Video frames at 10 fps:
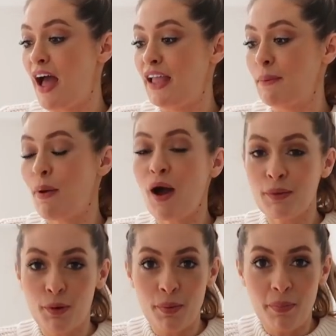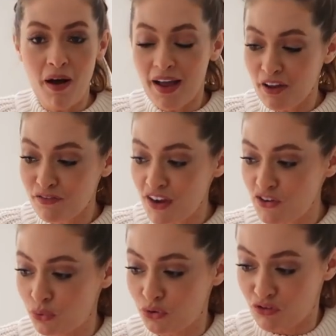A pineapple papaya
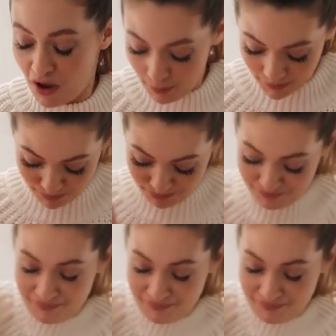facial scrub.